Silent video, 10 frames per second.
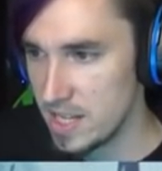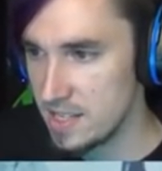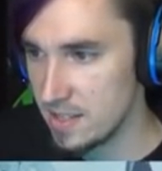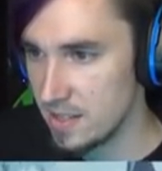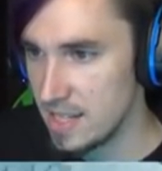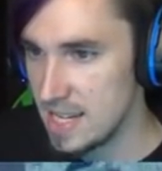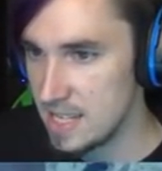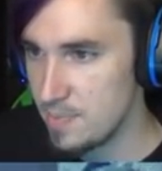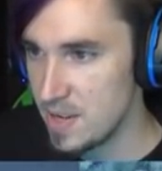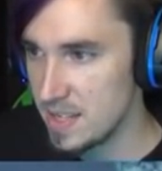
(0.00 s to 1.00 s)
easy.
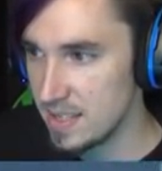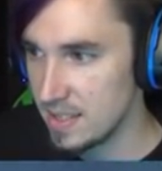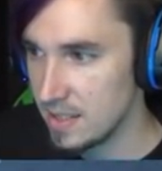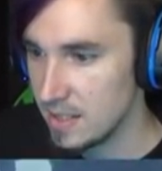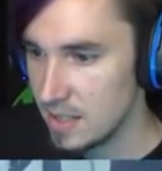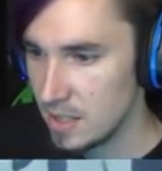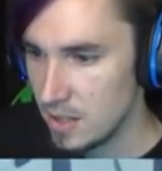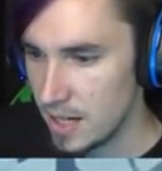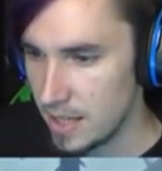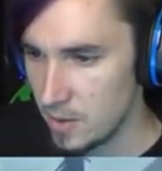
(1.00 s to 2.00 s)
Easy peasy.
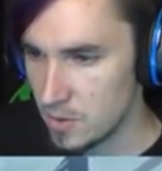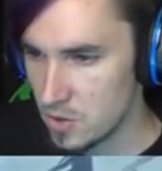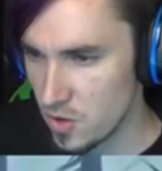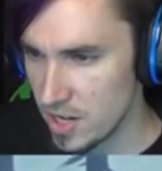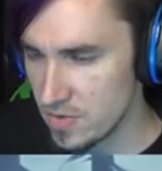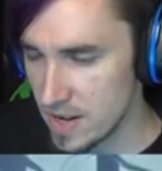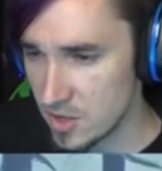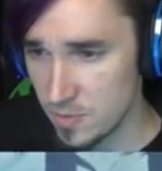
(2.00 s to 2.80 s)
And those train tracks